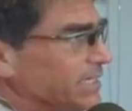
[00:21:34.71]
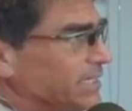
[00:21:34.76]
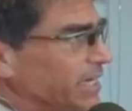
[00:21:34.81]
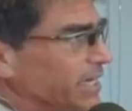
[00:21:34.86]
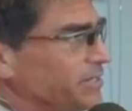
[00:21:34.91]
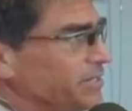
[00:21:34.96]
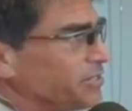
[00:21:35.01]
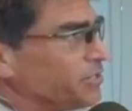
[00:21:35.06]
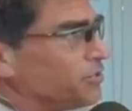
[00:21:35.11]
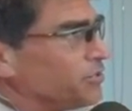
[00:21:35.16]

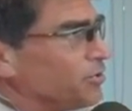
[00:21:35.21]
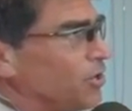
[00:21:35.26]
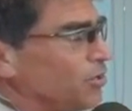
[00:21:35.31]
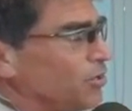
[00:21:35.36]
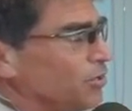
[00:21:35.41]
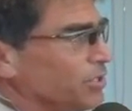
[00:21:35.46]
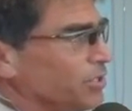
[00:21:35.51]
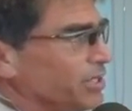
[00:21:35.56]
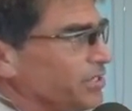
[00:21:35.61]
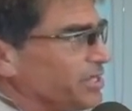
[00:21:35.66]
and the
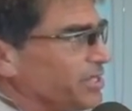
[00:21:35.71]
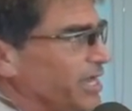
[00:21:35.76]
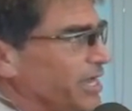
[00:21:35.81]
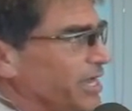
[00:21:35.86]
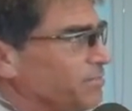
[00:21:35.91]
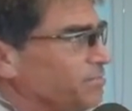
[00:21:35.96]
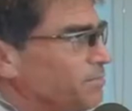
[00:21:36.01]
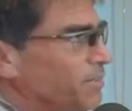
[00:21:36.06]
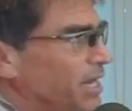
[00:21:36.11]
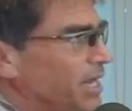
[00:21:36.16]
role
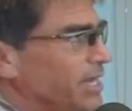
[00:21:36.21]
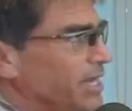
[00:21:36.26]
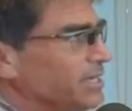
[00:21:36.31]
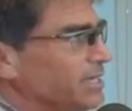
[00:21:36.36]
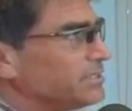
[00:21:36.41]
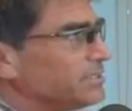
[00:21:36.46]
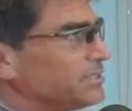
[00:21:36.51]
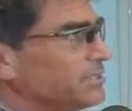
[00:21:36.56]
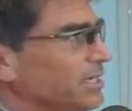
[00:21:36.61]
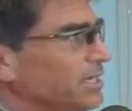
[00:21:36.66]
that
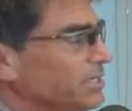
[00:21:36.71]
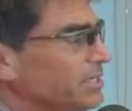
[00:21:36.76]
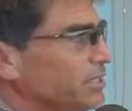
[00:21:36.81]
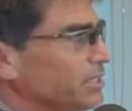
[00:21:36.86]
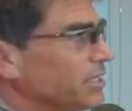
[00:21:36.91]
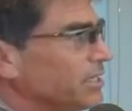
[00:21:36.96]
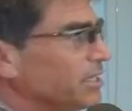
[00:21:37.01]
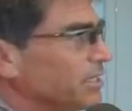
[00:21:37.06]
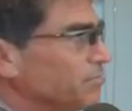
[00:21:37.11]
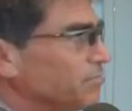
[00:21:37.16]
plays in
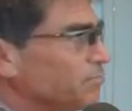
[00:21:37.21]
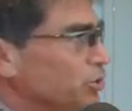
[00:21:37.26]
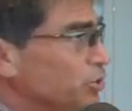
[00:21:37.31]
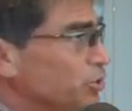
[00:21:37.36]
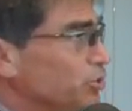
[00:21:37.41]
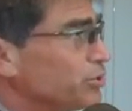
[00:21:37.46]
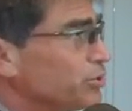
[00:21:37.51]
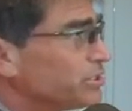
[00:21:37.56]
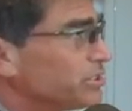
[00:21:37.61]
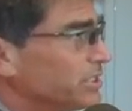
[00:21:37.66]
the
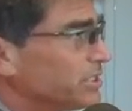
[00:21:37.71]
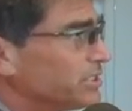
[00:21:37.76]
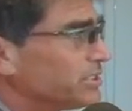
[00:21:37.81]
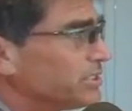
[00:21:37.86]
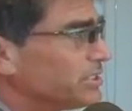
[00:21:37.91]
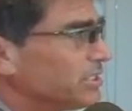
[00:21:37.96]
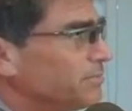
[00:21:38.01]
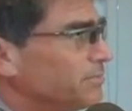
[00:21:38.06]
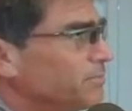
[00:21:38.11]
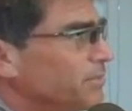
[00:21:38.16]
immune
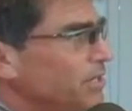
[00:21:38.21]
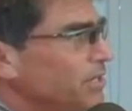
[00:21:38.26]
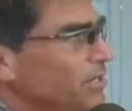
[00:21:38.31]
system.